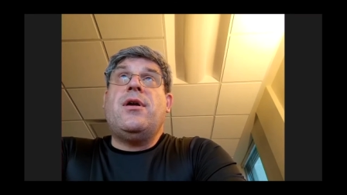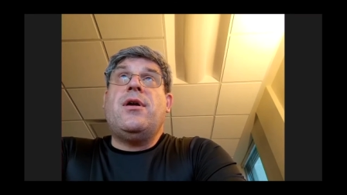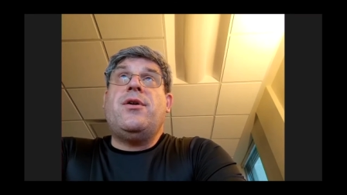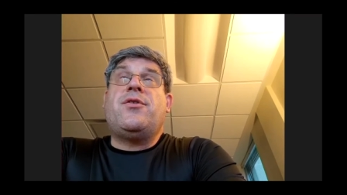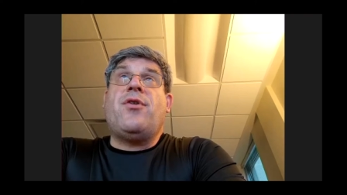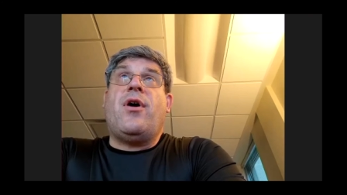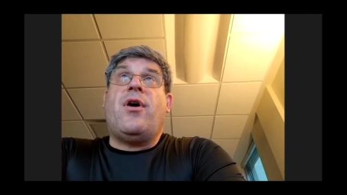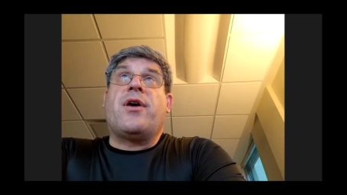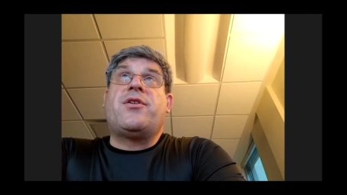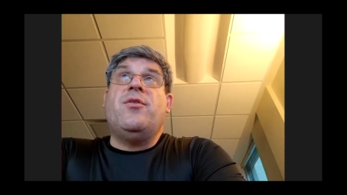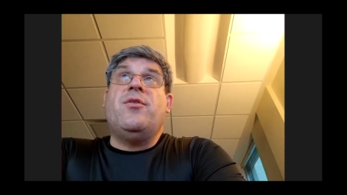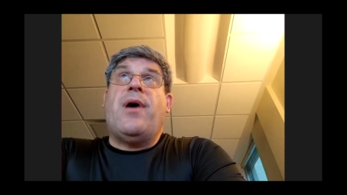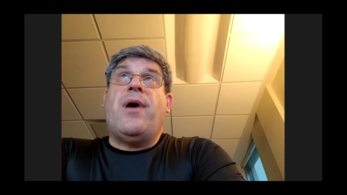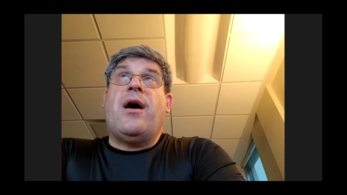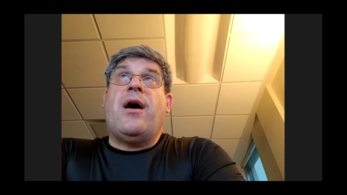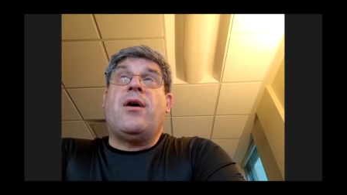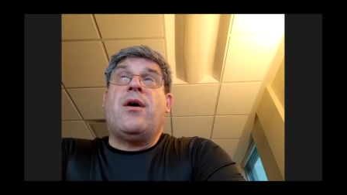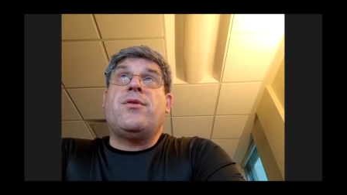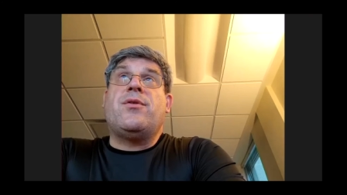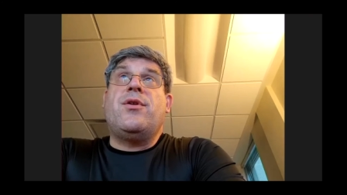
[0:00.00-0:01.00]
talked
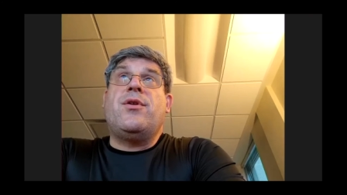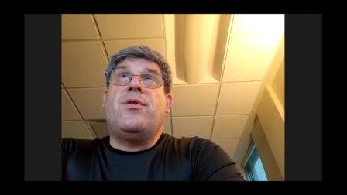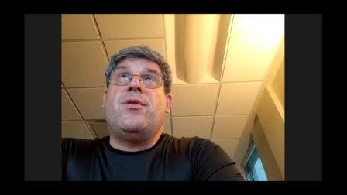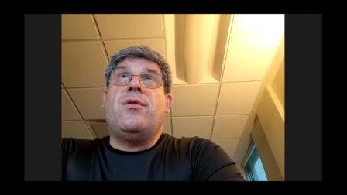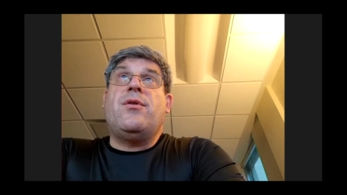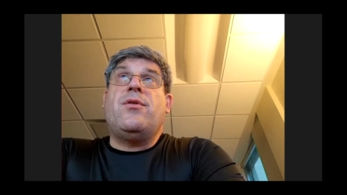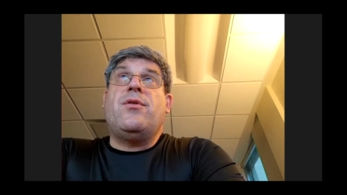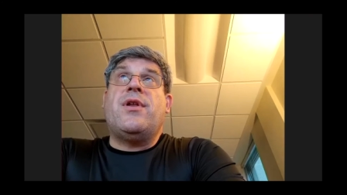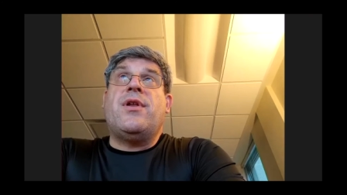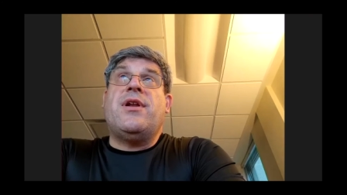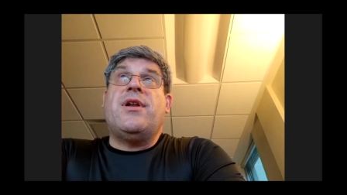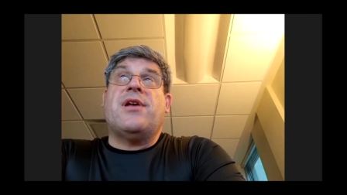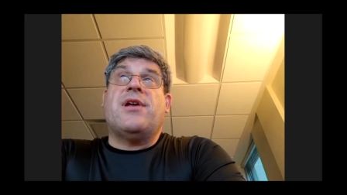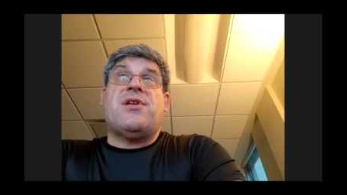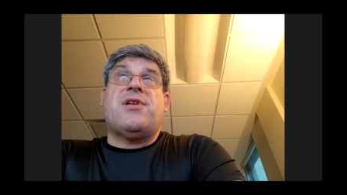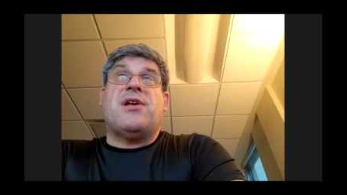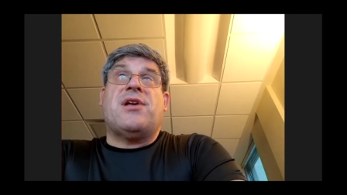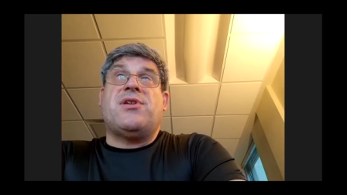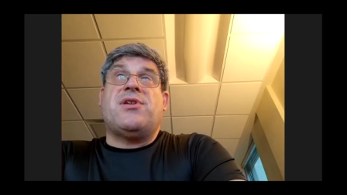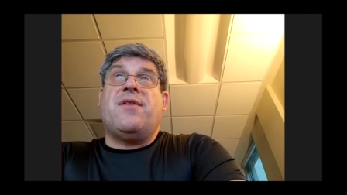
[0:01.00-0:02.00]
about the
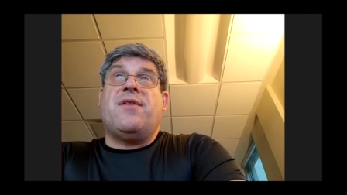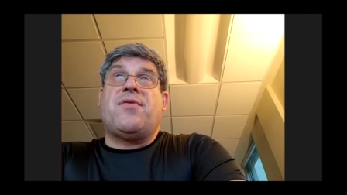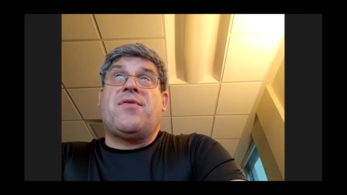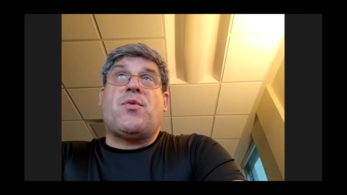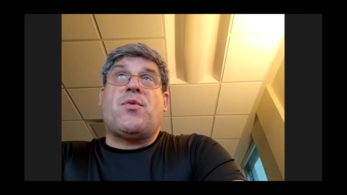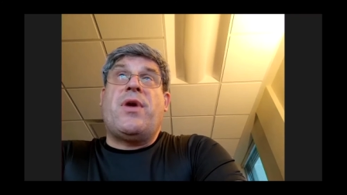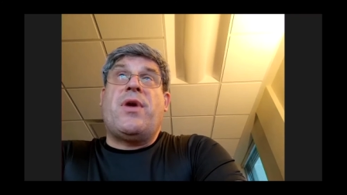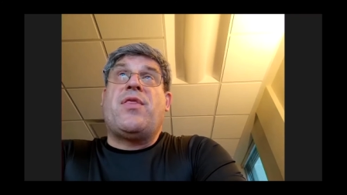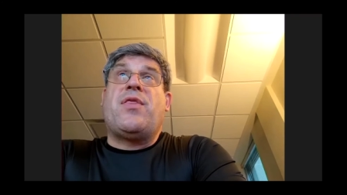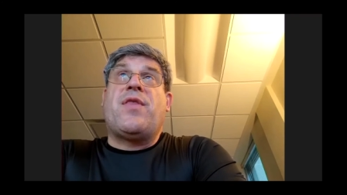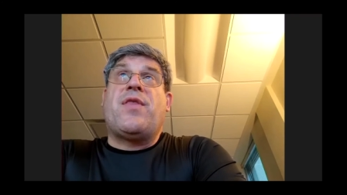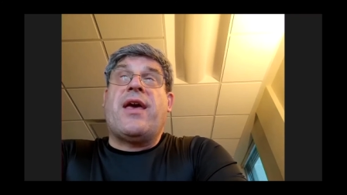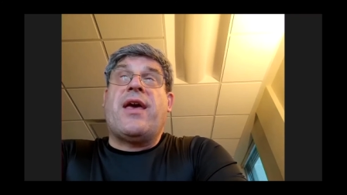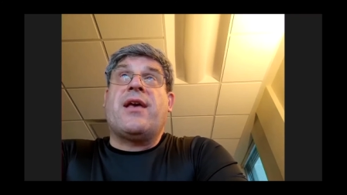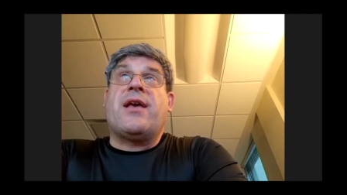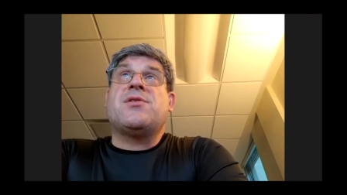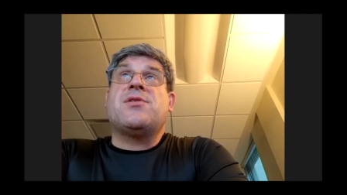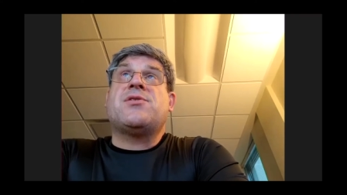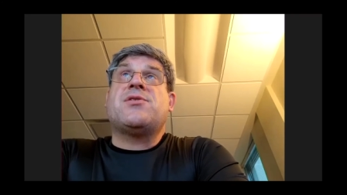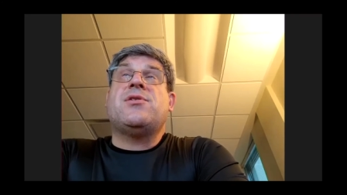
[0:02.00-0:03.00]
necessity of three
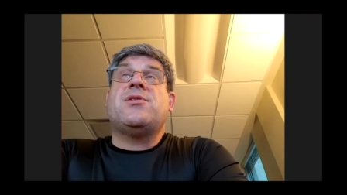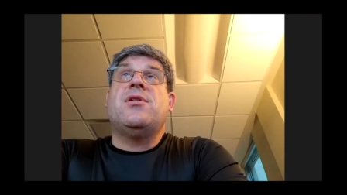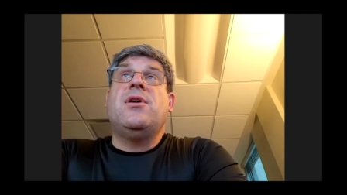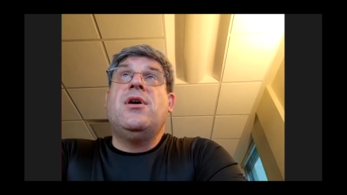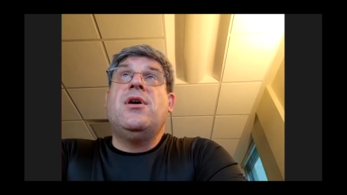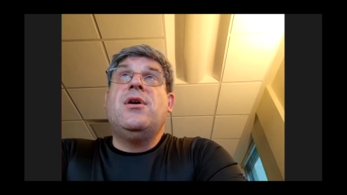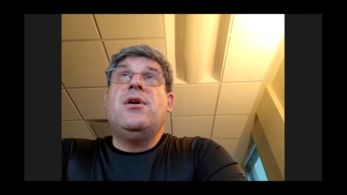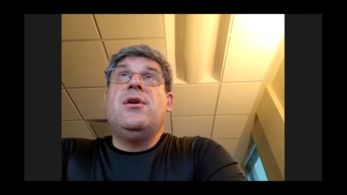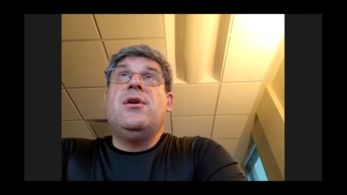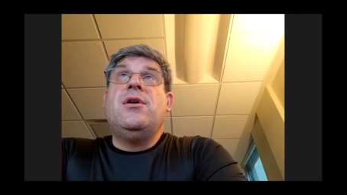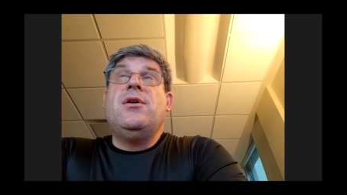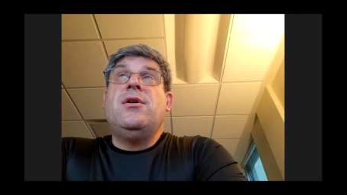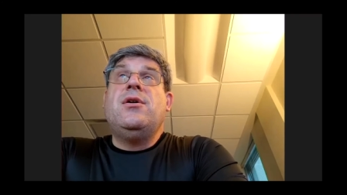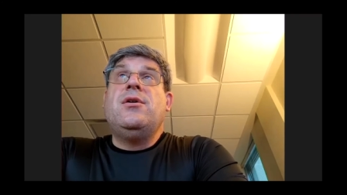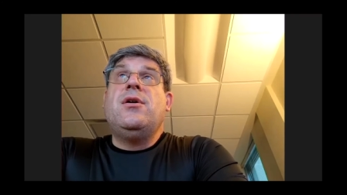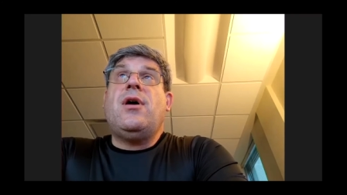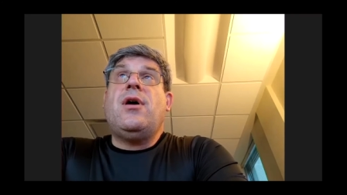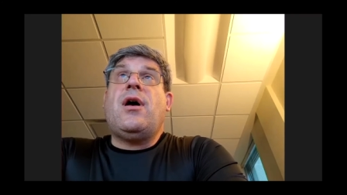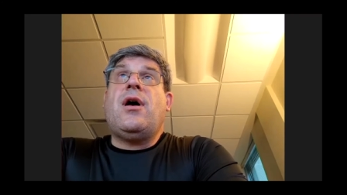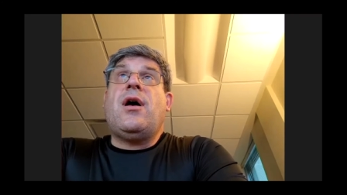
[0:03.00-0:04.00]
things
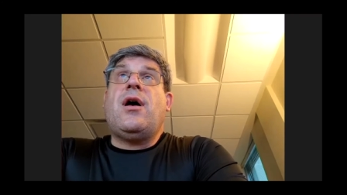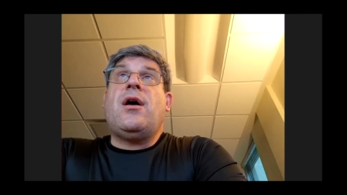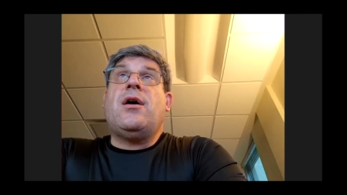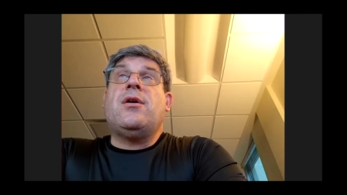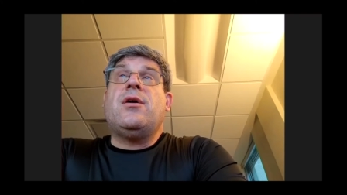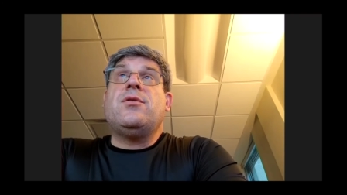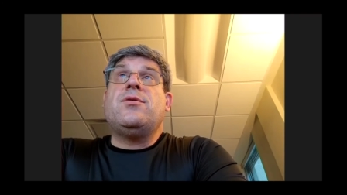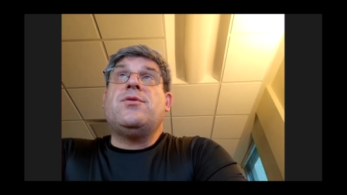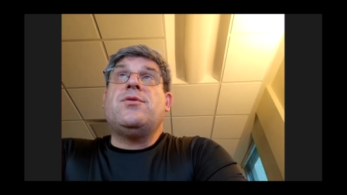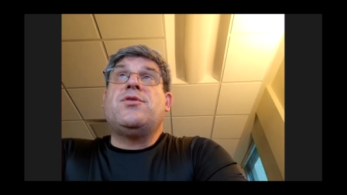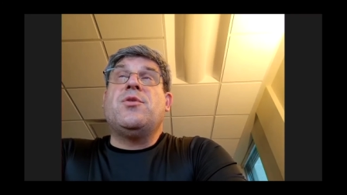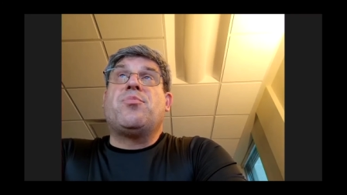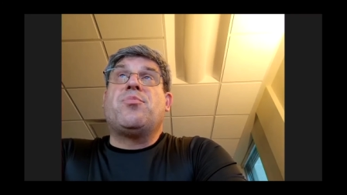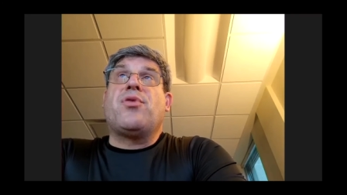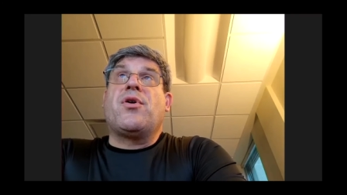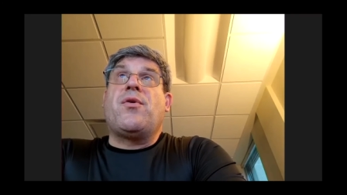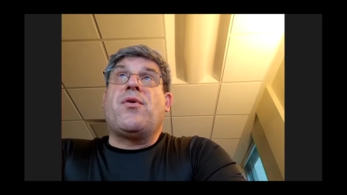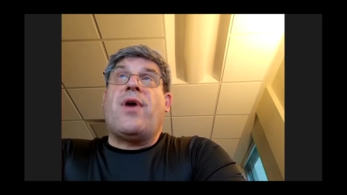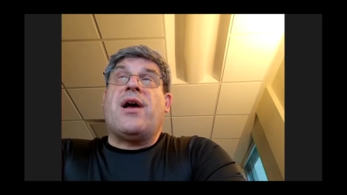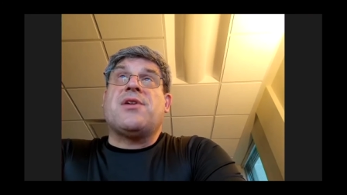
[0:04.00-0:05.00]
uh, to
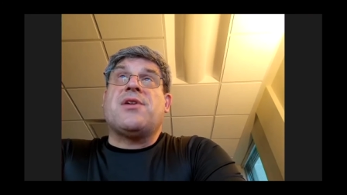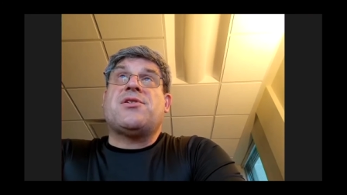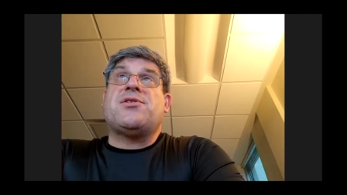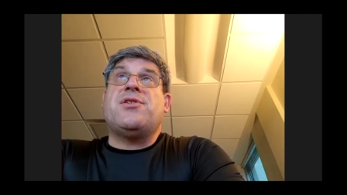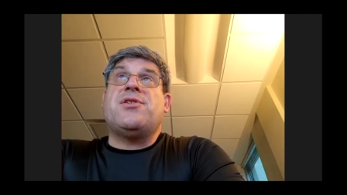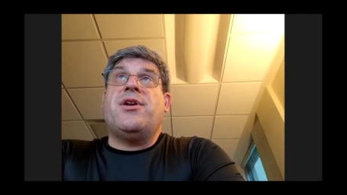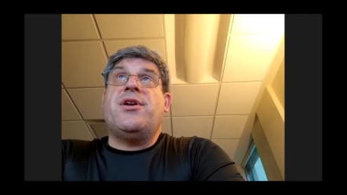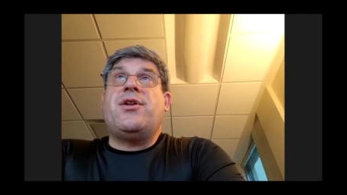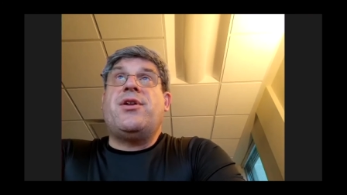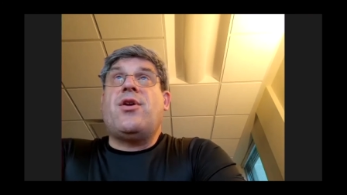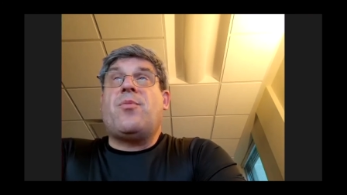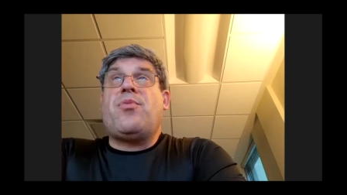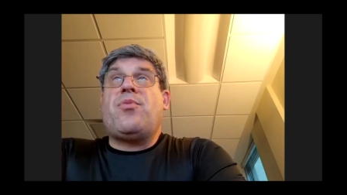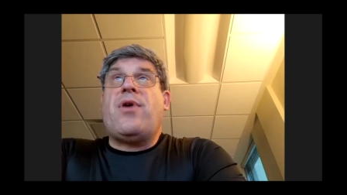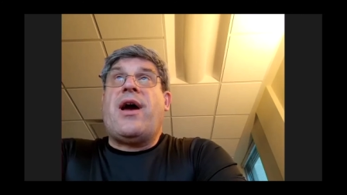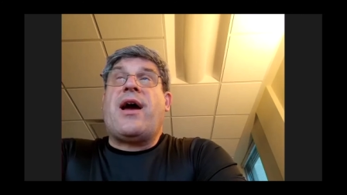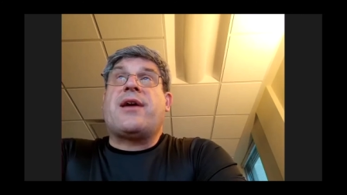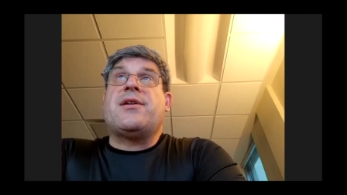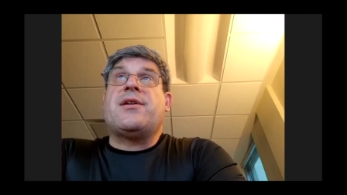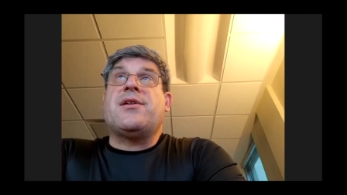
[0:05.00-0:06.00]
progress in your
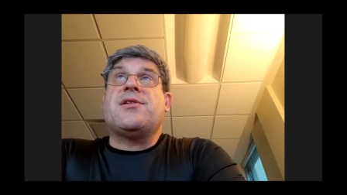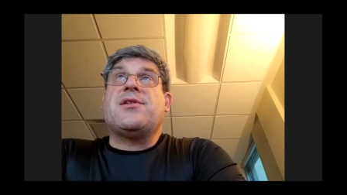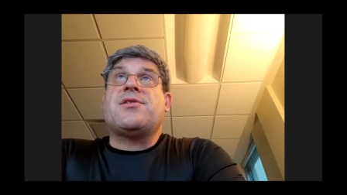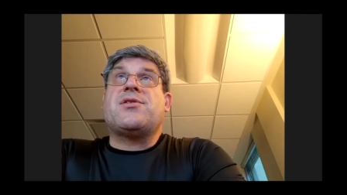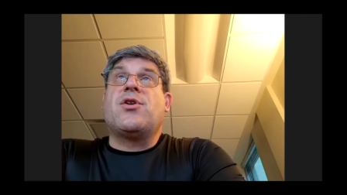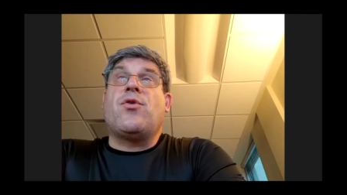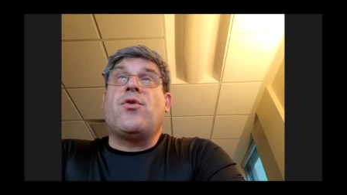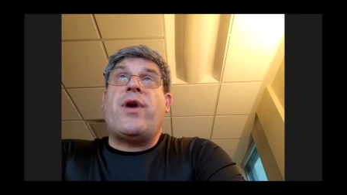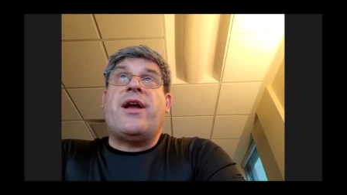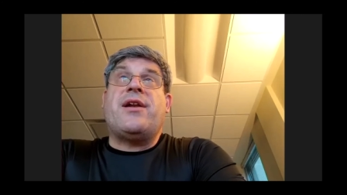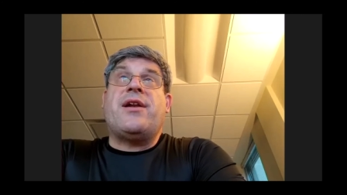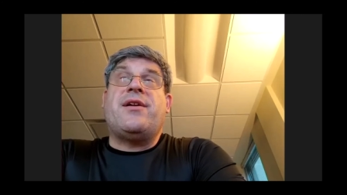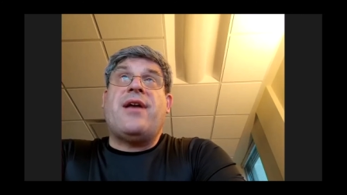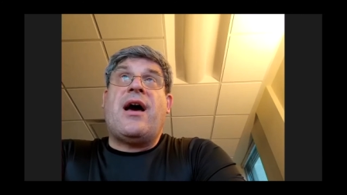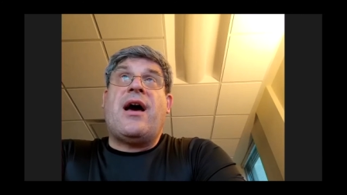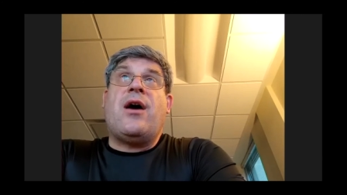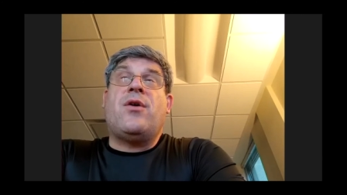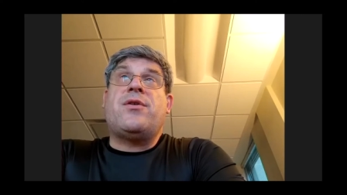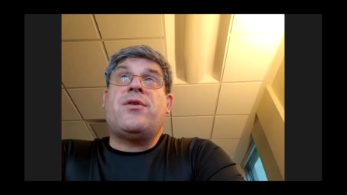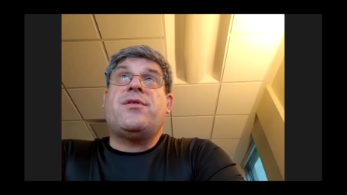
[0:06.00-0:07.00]
practice great
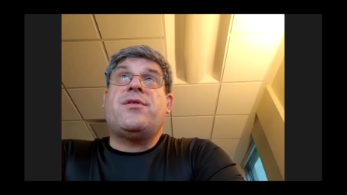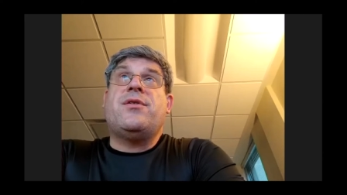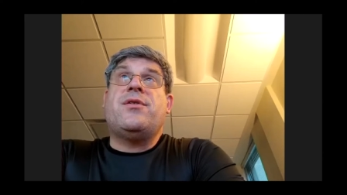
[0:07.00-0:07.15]
doubt,